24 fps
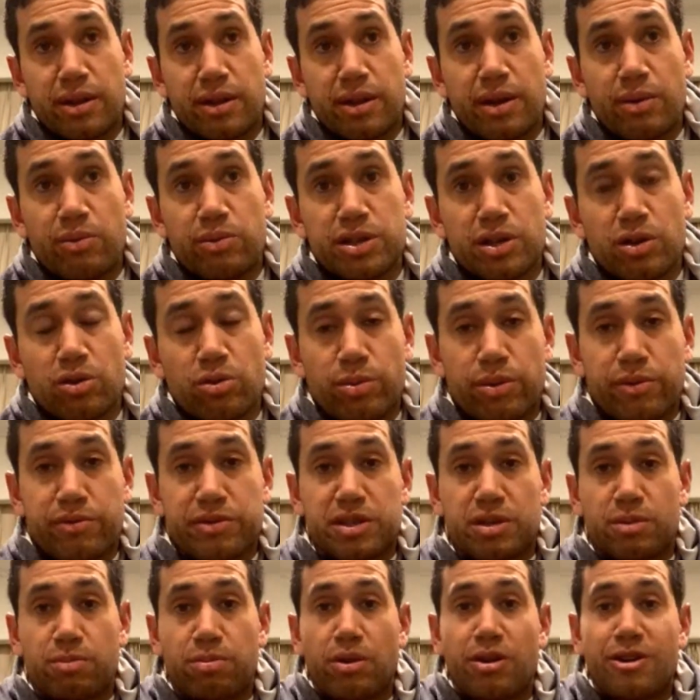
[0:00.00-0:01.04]
a little bit of a
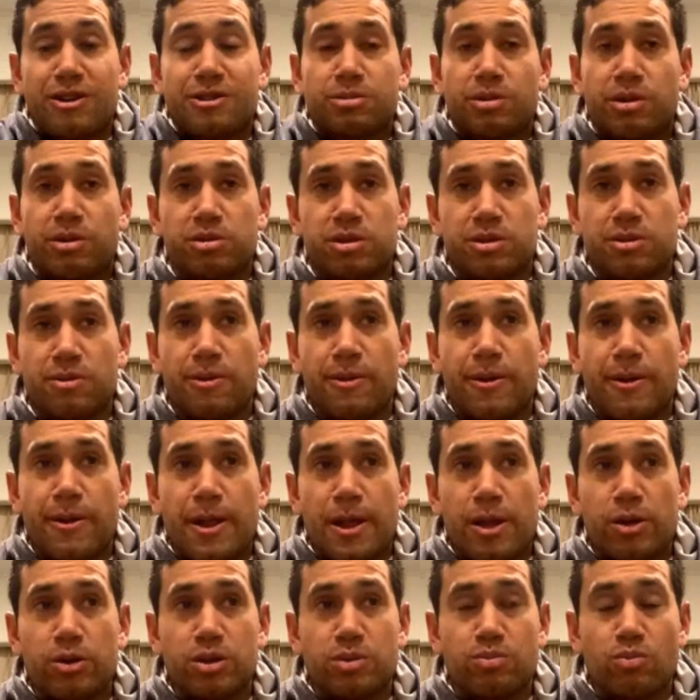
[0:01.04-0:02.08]
surprise, but it
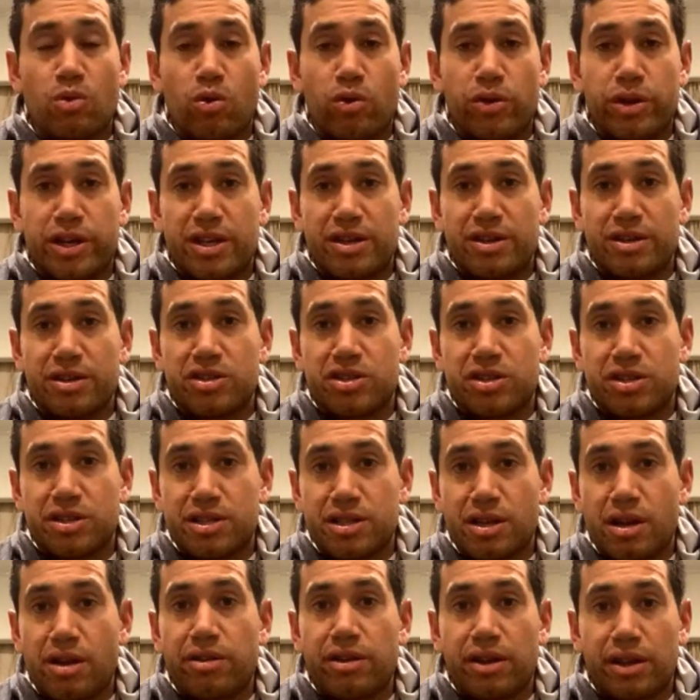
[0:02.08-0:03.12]
was more the conditions,
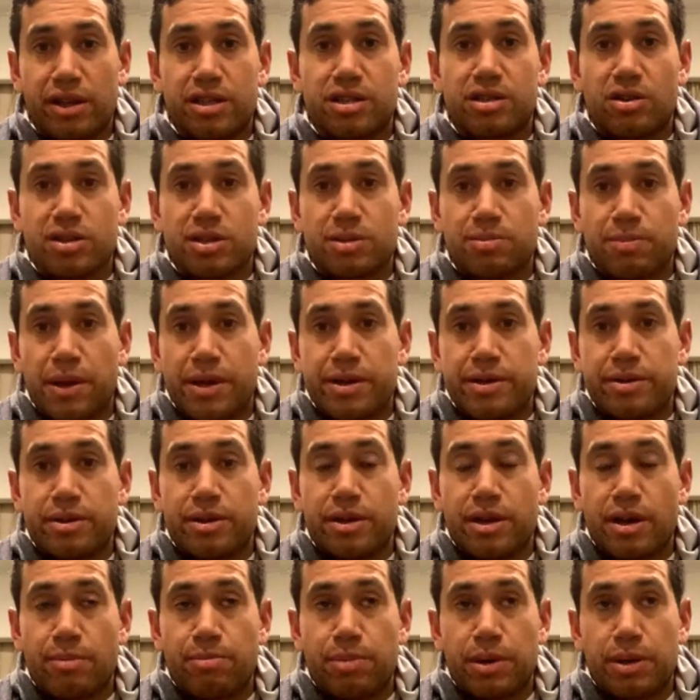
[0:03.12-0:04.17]
and I think the toss played
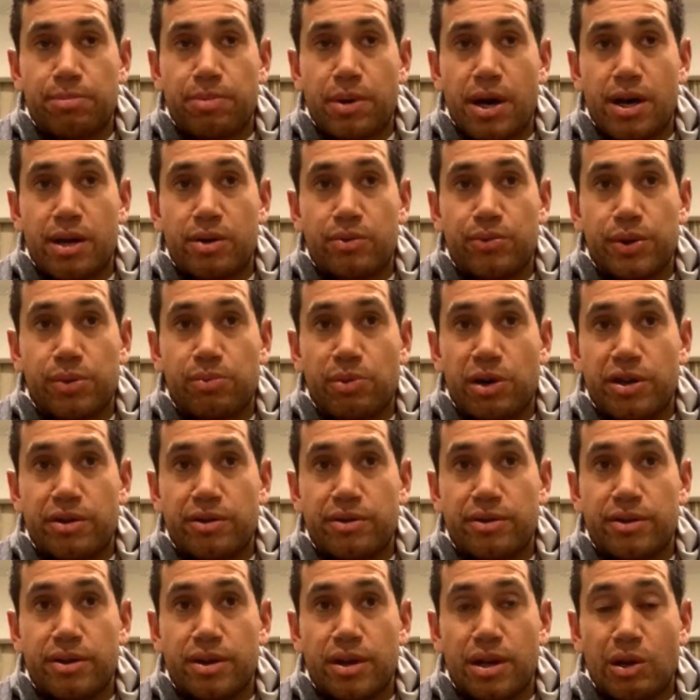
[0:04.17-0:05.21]
a big part. We
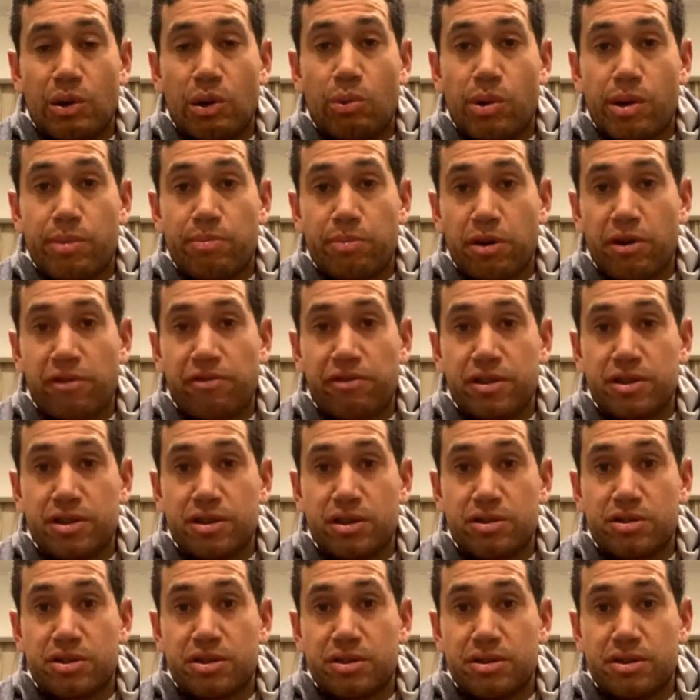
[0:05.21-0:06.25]
won both the
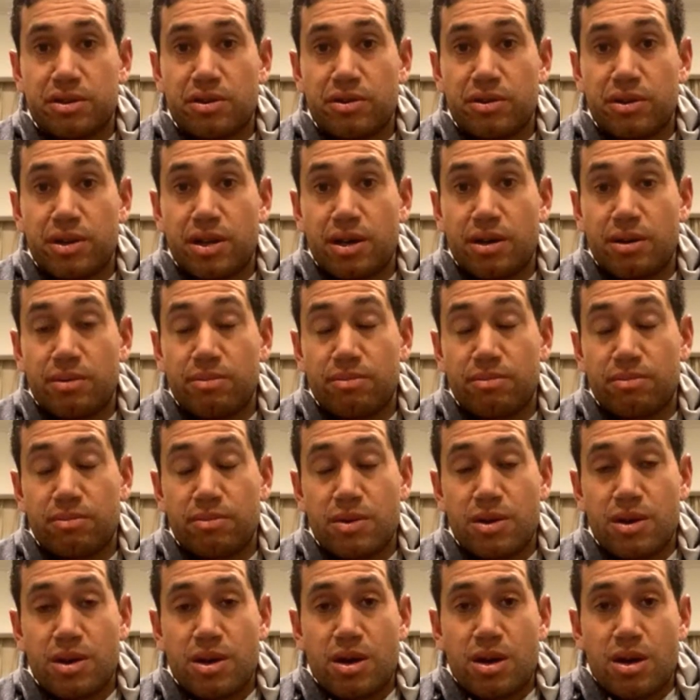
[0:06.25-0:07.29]
tosses on
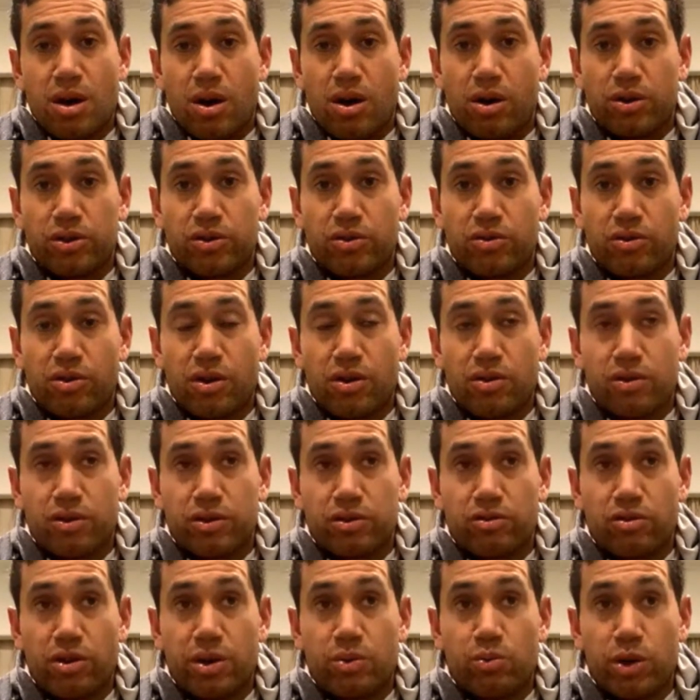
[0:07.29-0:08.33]

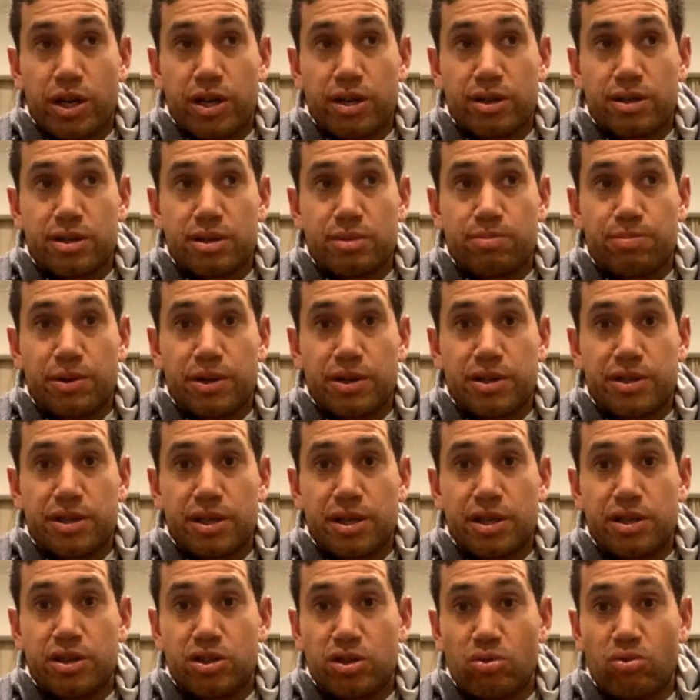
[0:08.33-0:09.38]
green wickets, but
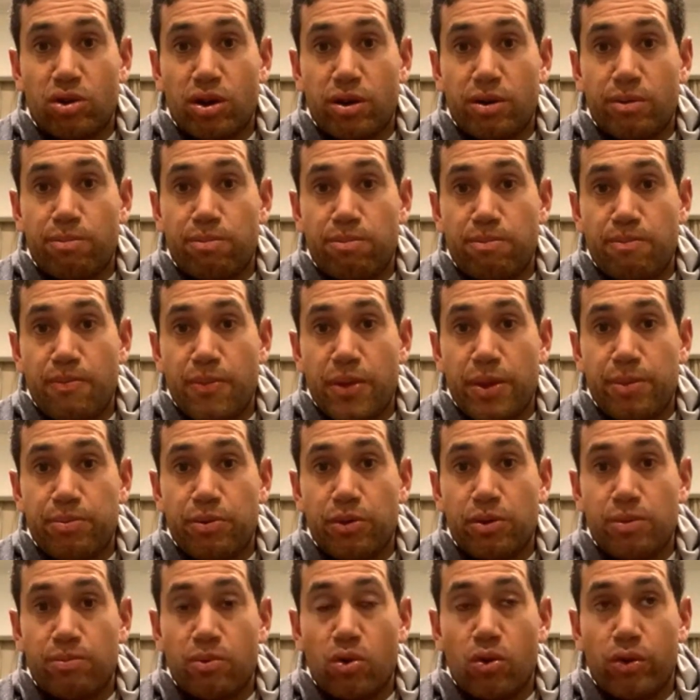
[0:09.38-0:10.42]
you still got to
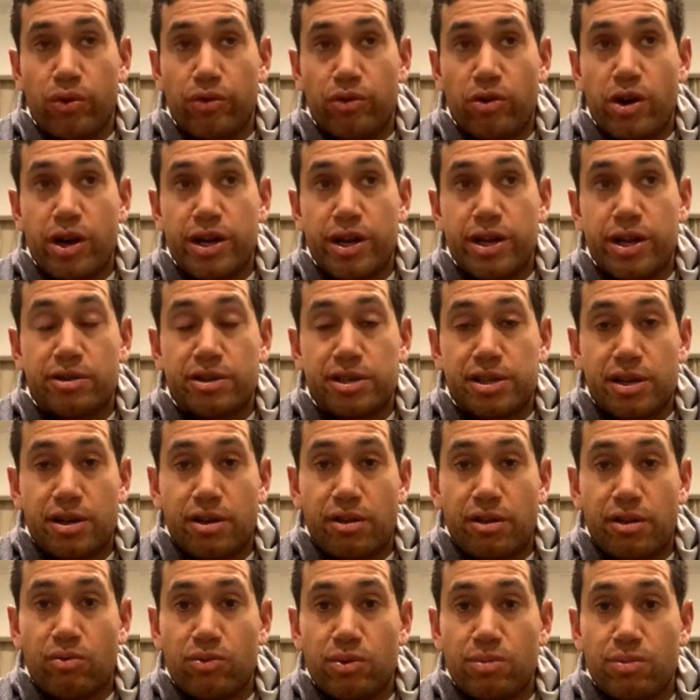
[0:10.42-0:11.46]
put the ball in the right areas, and
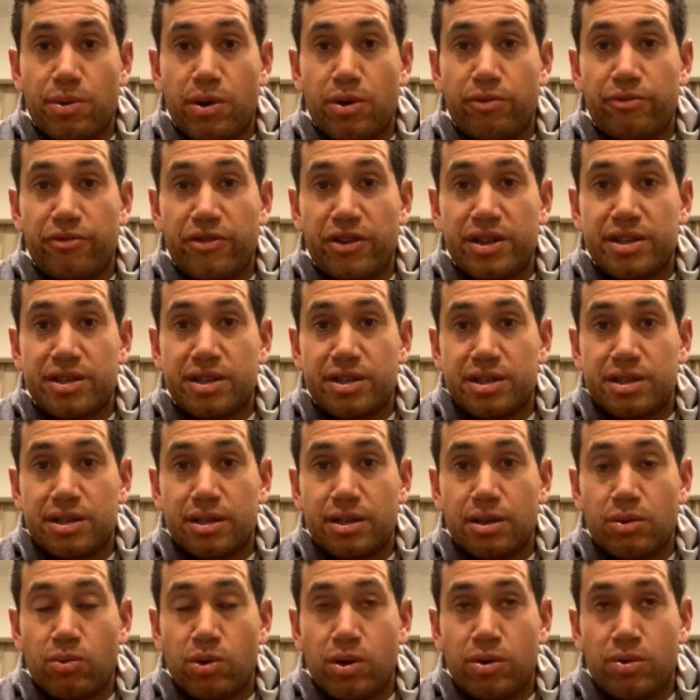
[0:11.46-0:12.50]
I thought we bowled
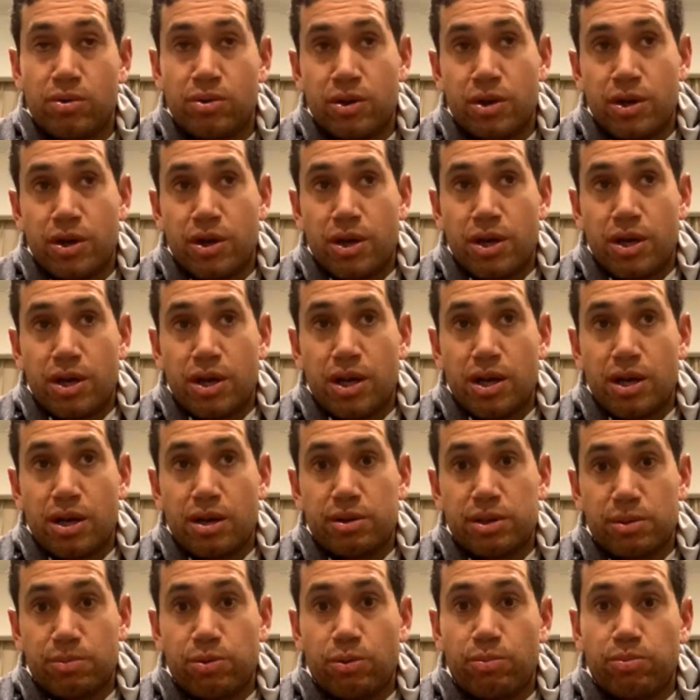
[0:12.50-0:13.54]
fantastically well
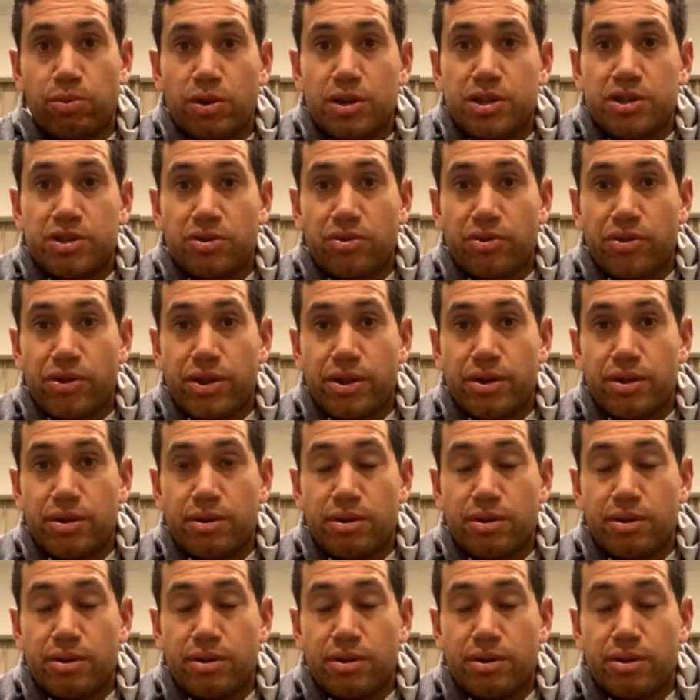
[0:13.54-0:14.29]
to put pressure on